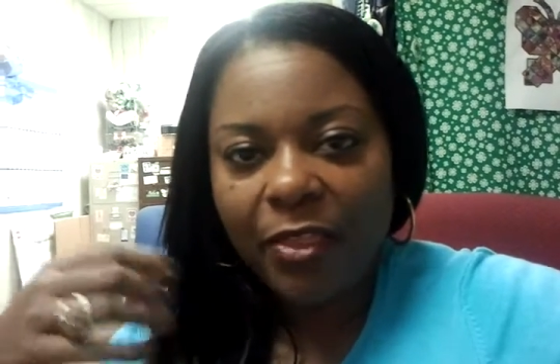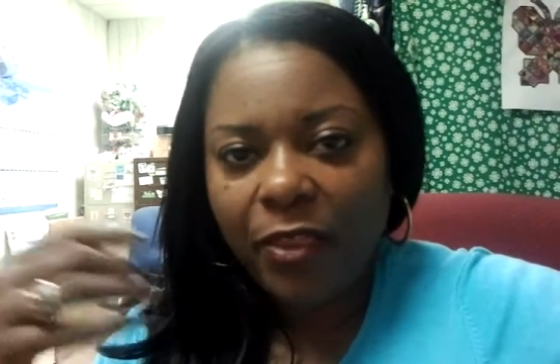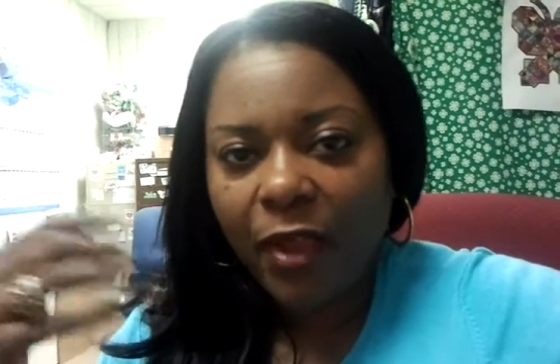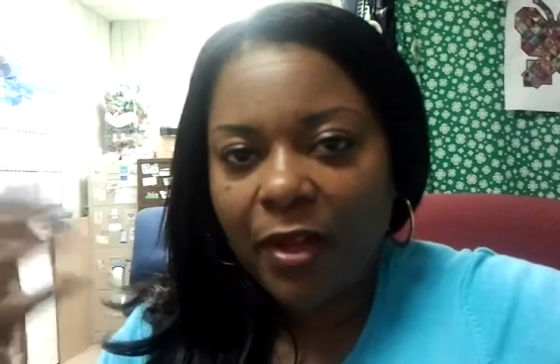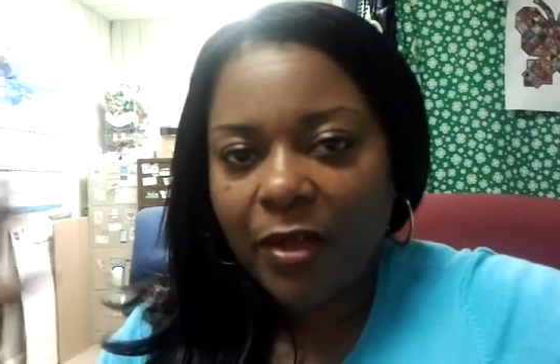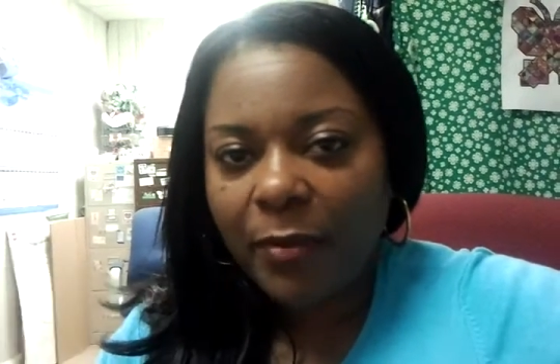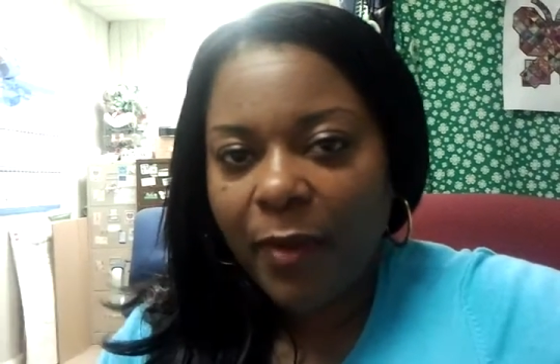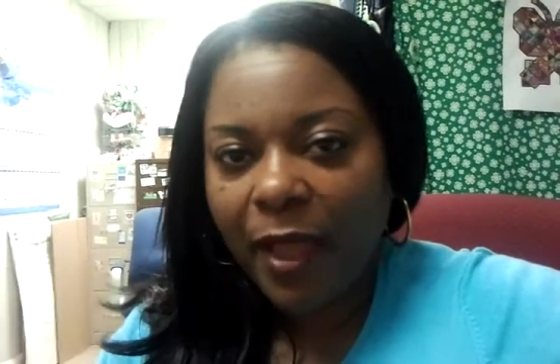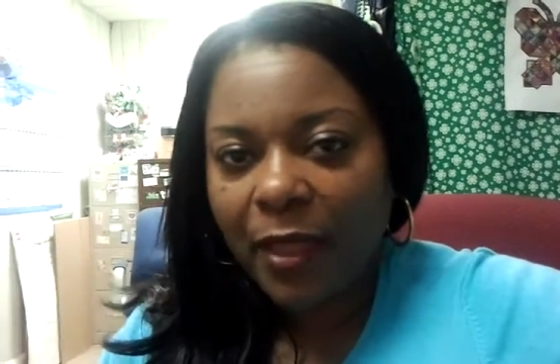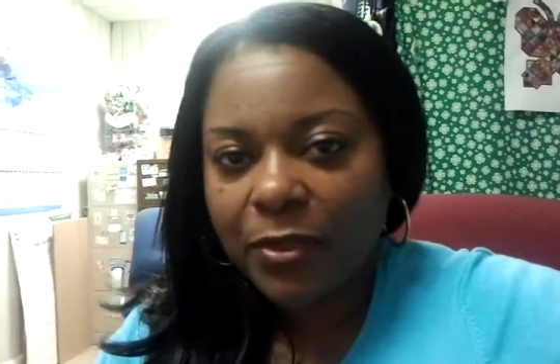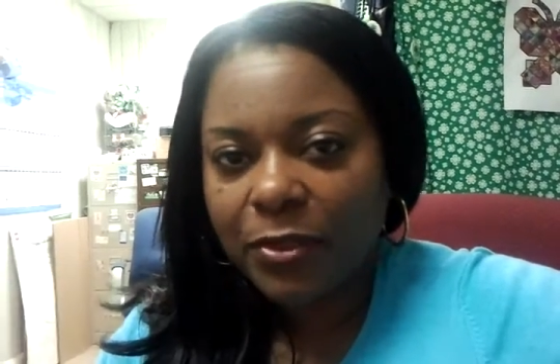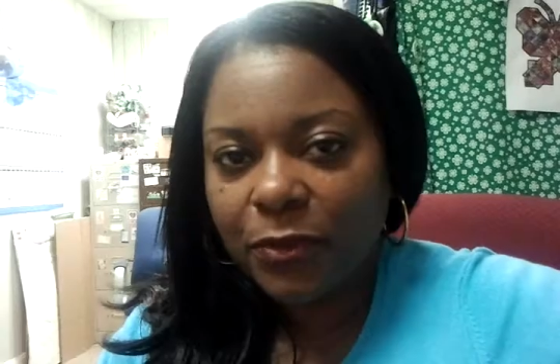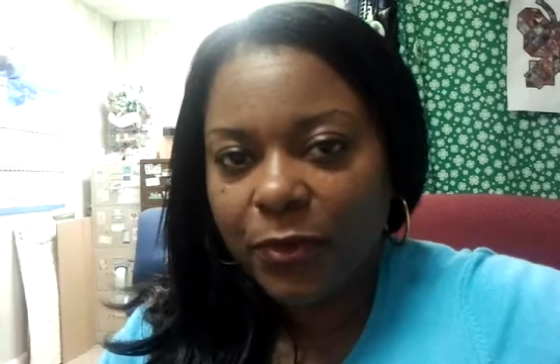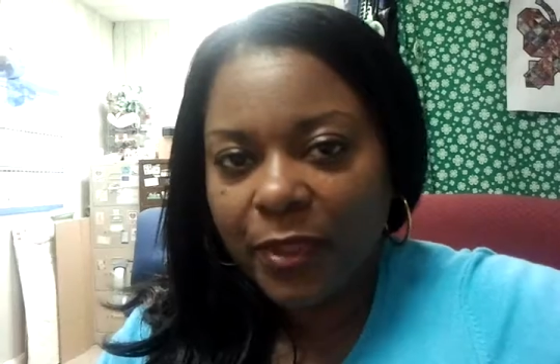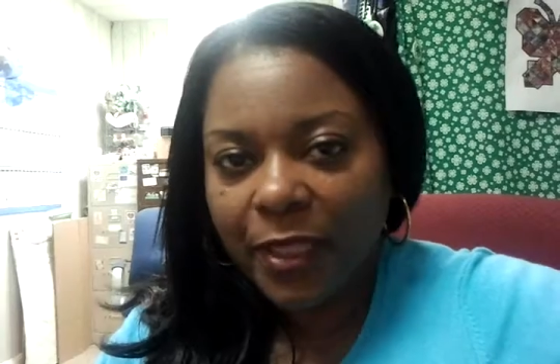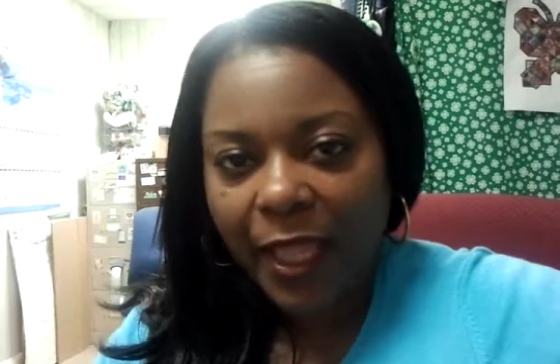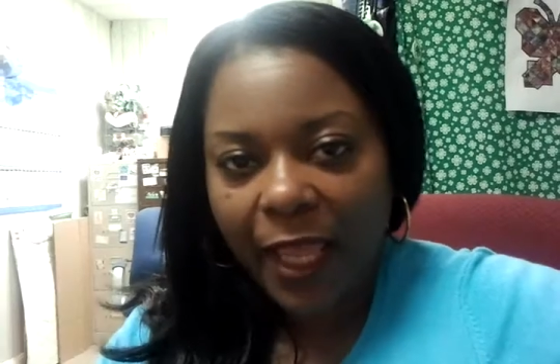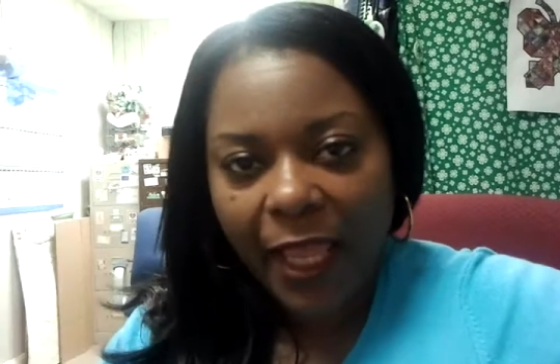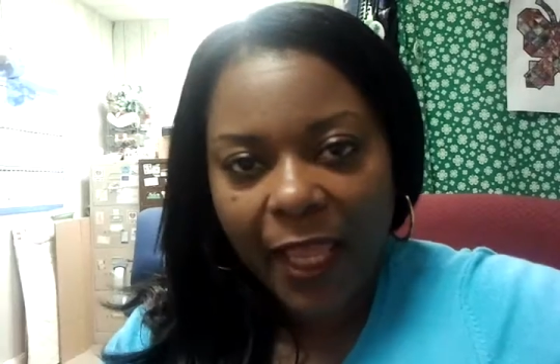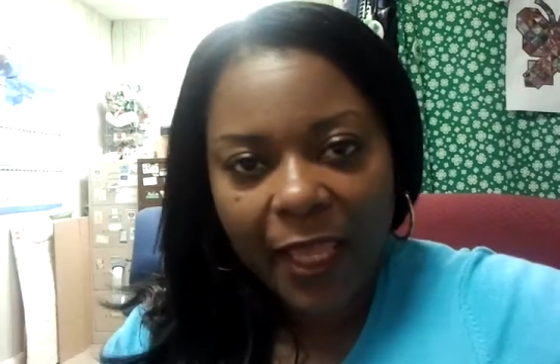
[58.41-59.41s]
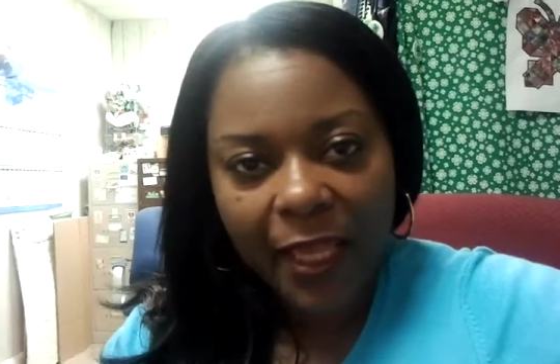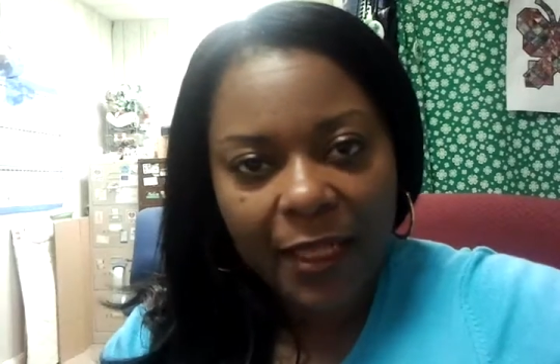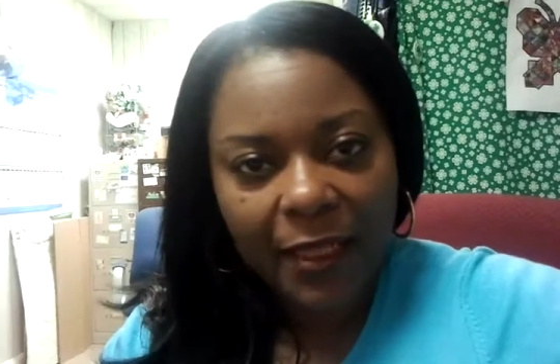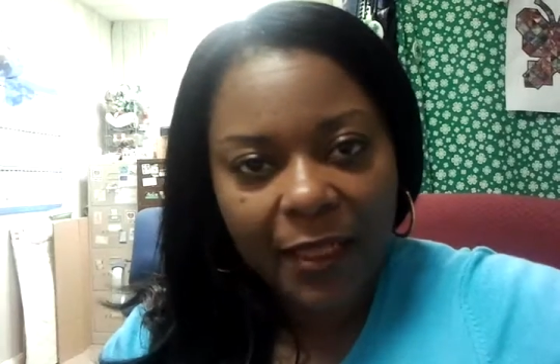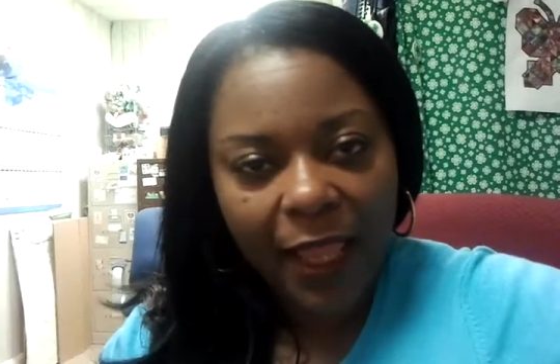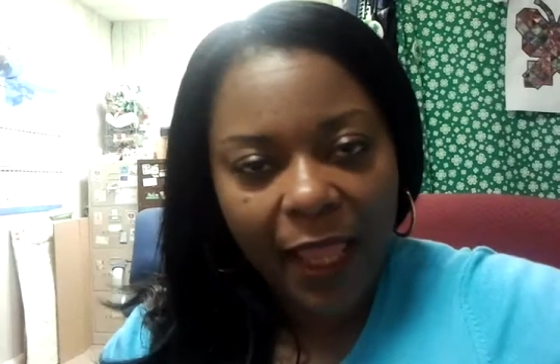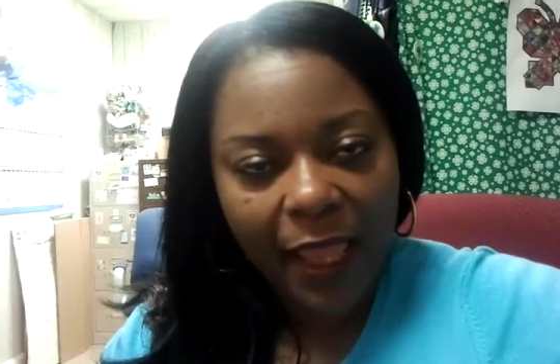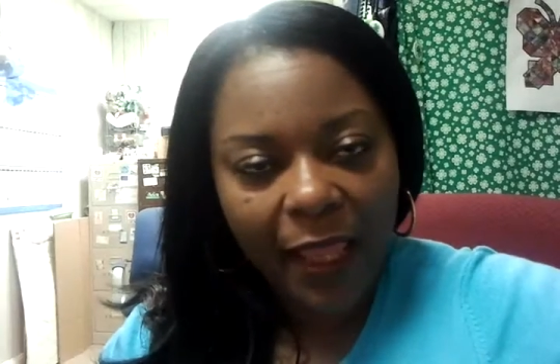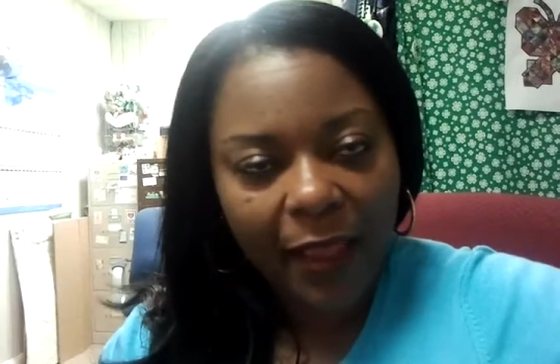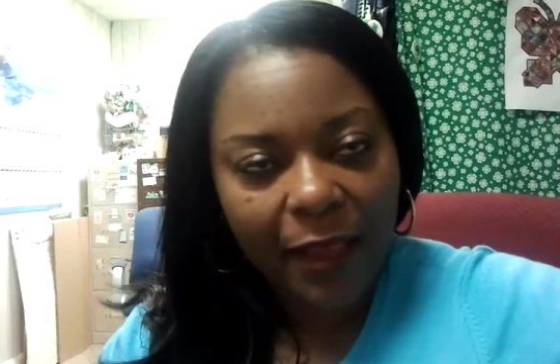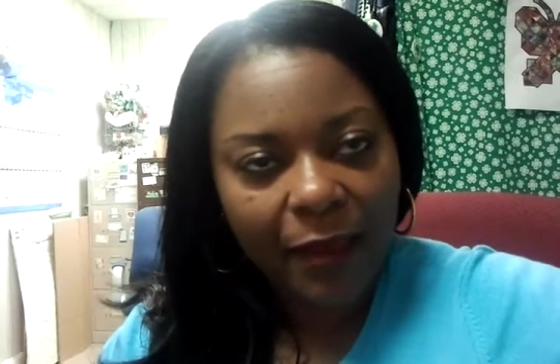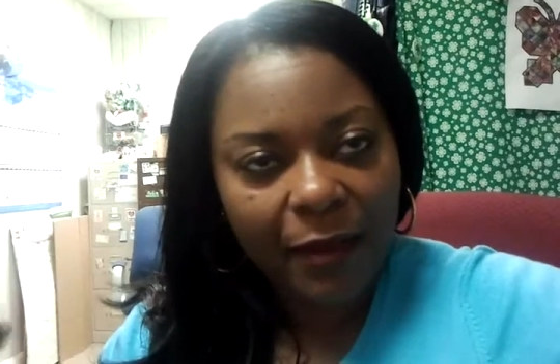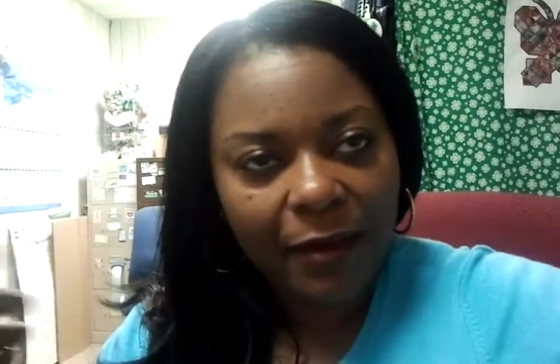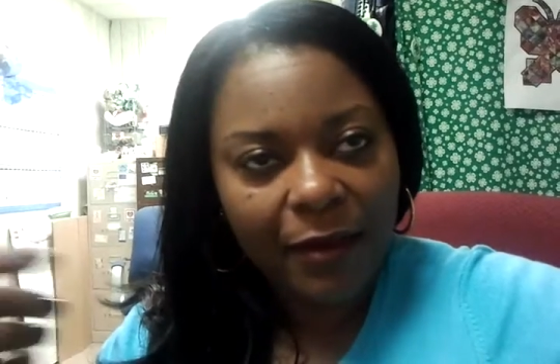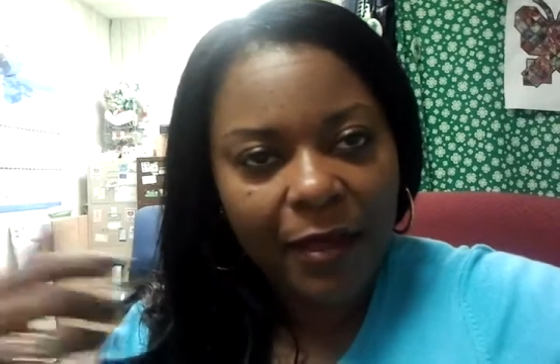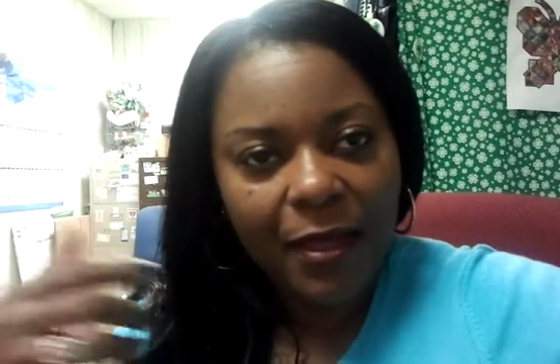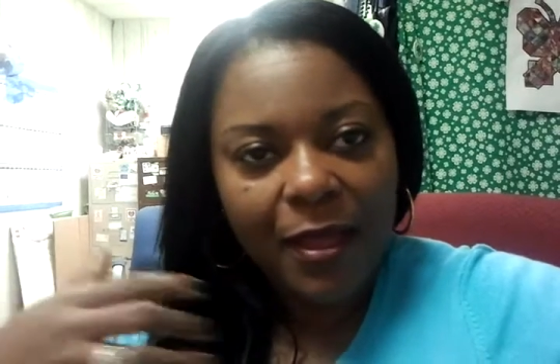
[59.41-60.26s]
thought about doing the aid day.